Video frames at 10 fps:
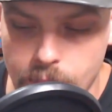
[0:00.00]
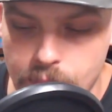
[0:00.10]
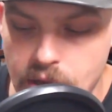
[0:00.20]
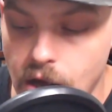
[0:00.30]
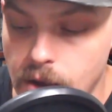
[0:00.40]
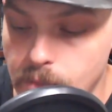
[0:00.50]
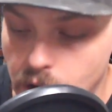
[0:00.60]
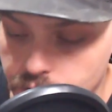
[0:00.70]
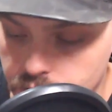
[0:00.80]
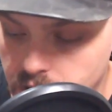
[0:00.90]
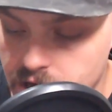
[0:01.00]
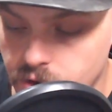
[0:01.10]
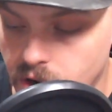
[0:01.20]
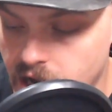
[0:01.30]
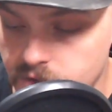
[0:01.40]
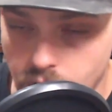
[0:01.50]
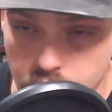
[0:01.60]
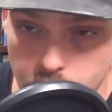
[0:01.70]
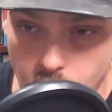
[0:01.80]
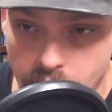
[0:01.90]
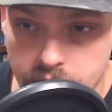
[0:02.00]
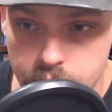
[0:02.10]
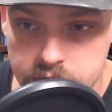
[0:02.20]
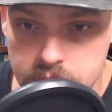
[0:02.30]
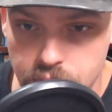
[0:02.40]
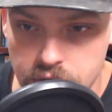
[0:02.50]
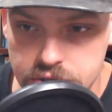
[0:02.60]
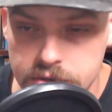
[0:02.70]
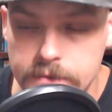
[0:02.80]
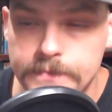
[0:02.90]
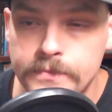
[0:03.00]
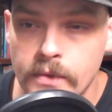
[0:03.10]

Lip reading: become under either high volume or accurate suppression.